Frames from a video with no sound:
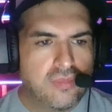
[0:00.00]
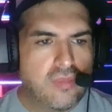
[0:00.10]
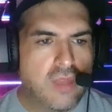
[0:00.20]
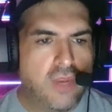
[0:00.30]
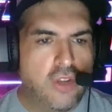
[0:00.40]

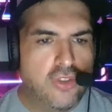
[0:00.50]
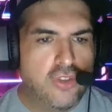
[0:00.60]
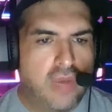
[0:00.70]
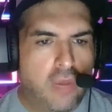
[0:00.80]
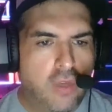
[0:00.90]
But
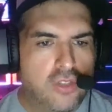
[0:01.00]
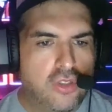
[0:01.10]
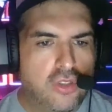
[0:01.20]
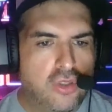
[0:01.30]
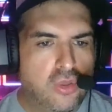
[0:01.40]
also I want
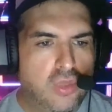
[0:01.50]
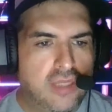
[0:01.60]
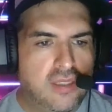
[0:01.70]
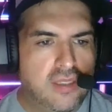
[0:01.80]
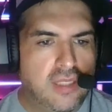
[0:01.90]

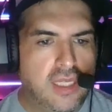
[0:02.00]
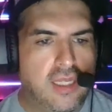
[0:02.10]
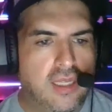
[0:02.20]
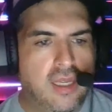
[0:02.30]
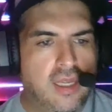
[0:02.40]
to,
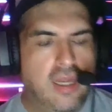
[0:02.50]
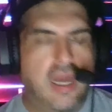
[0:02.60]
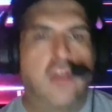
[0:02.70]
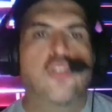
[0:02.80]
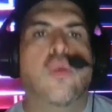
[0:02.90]

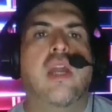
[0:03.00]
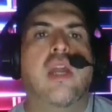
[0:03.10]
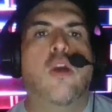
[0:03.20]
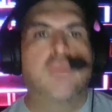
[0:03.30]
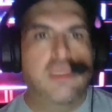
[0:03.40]
I also want to
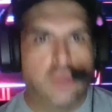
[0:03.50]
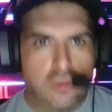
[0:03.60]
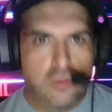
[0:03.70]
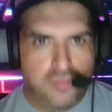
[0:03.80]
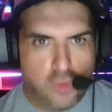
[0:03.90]
help
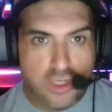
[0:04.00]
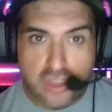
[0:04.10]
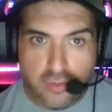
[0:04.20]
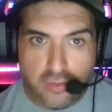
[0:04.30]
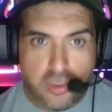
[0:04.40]
people who are
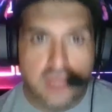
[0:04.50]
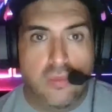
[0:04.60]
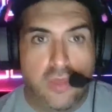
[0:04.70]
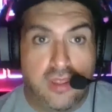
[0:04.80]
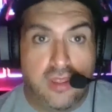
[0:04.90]

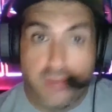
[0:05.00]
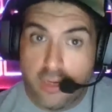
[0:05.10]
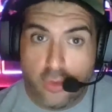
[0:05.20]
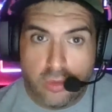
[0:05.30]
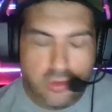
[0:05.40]
suffering with the
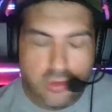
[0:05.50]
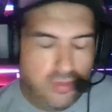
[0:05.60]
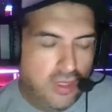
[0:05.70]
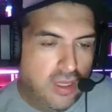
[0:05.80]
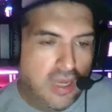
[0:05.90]
paranormal.
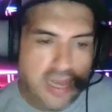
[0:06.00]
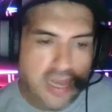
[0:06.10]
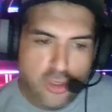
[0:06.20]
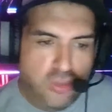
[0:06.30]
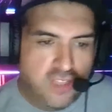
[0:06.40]
I
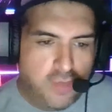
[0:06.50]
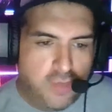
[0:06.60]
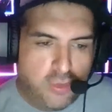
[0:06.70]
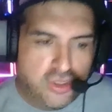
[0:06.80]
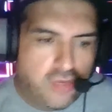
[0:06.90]
do believe
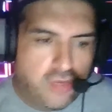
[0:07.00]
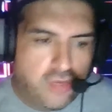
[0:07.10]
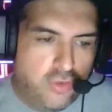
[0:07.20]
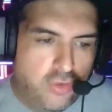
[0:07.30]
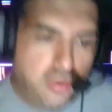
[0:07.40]
people suffer
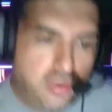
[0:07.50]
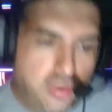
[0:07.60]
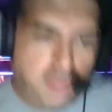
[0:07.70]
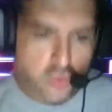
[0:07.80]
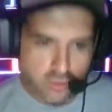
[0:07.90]
from the
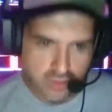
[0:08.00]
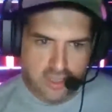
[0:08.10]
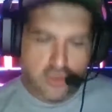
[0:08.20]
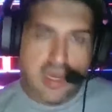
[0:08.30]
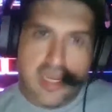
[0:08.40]
paranormal.
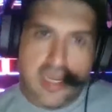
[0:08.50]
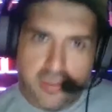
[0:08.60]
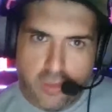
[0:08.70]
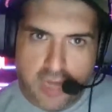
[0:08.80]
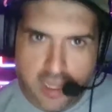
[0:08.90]
So I
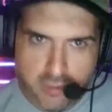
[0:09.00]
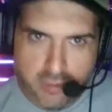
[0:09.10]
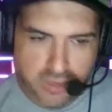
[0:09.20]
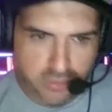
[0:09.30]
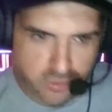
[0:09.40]
definitely want to
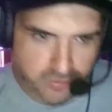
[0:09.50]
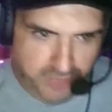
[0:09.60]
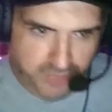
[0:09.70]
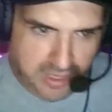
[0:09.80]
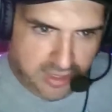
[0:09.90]
help people.
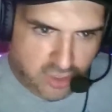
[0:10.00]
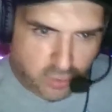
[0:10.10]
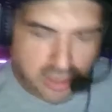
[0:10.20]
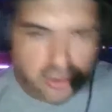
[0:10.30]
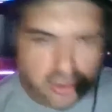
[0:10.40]
And this
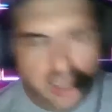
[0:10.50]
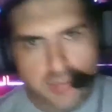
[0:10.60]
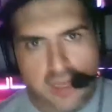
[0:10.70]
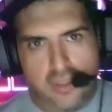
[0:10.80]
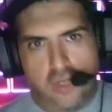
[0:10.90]
is where I'll
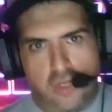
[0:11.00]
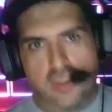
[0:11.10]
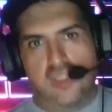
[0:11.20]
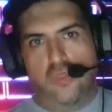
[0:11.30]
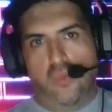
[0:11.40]
talk about,
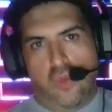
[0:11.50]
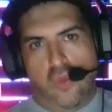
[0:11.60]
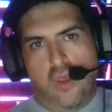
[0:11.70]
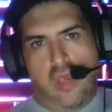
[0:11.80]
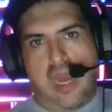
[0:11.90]

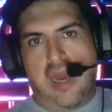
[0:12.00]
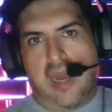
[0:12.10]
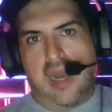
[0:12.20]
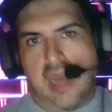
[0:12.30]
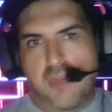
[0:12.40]

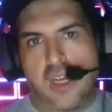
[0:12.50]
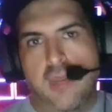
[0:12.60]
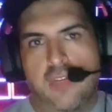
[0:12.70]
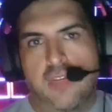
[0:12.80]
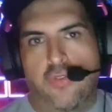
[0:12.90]
I'm
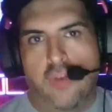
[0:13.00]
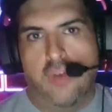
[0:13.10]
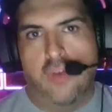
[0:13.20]
coming from a